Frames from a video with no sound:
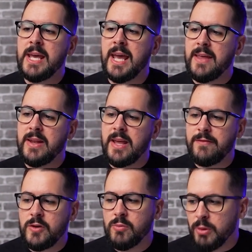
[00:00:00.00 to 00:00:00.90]
and then a
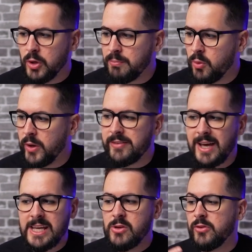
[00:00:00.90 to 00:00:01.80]
few bullet points.
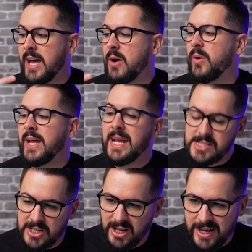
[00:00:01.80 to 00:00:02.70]
I use that one a
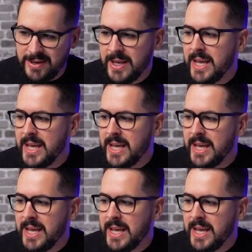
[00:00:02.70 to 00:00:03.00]
ton.